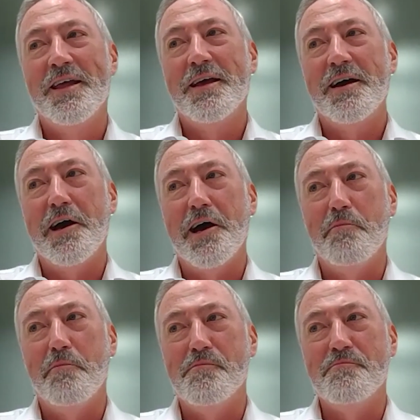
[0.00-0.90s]

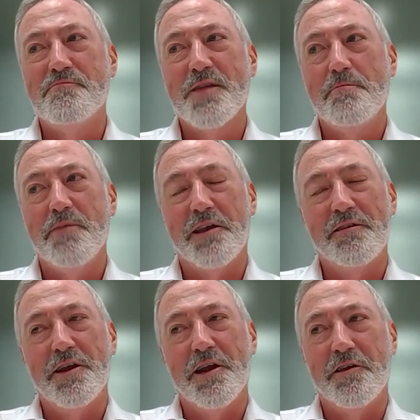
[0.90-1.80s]

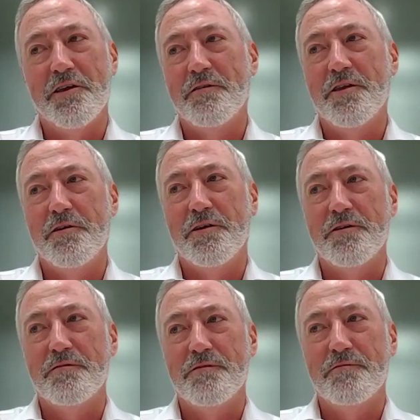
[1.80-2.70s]
but you
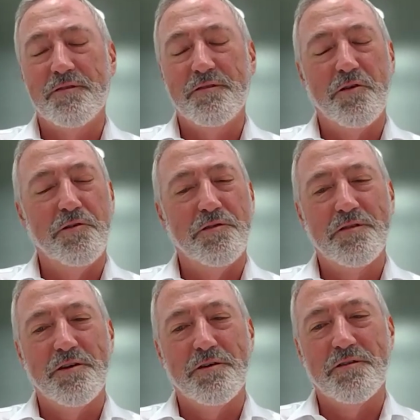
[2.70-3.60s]
can
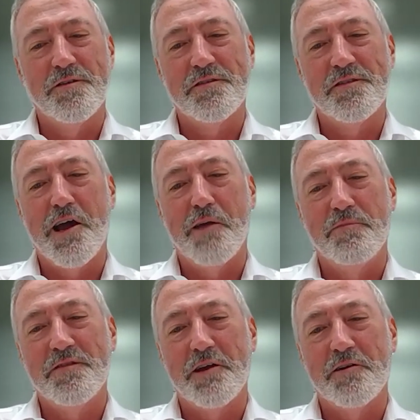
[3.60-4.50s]
use the
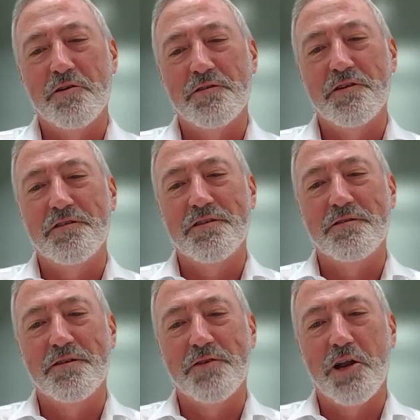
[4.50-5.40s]
same technologies
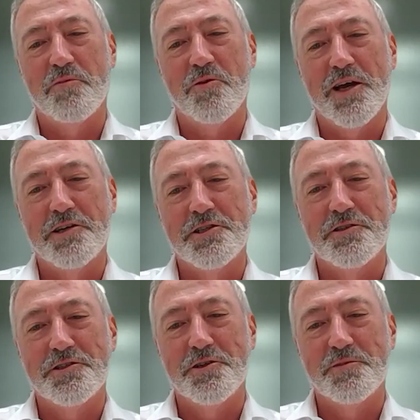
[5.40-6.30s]
and develop
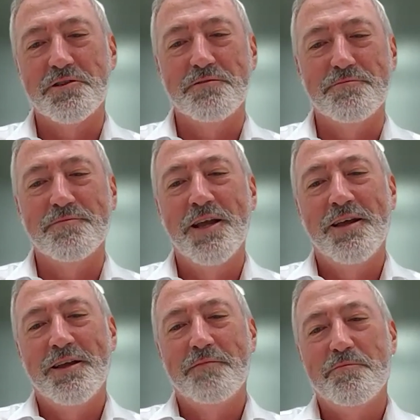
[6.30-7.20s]
relationships and
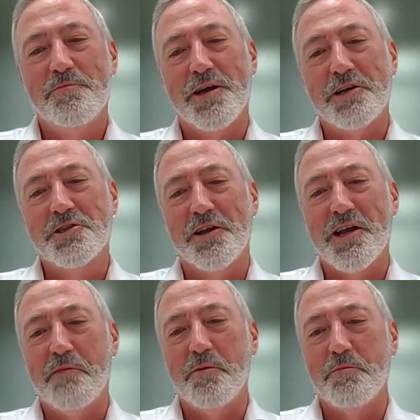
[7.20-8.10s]
production
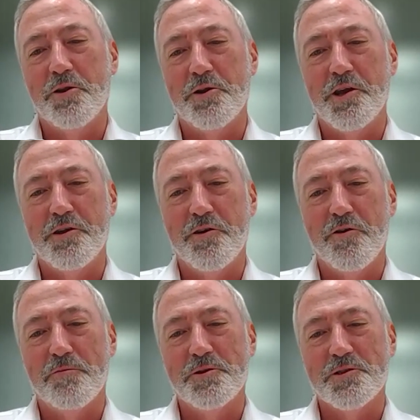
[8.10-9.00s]
capability in
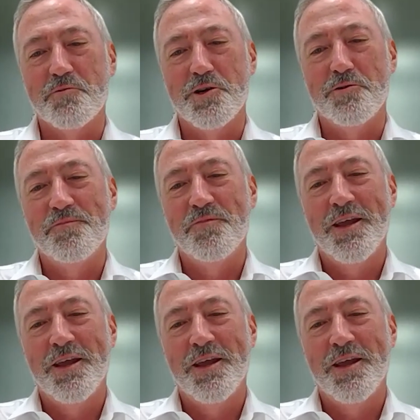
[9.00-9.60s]
Europe as well.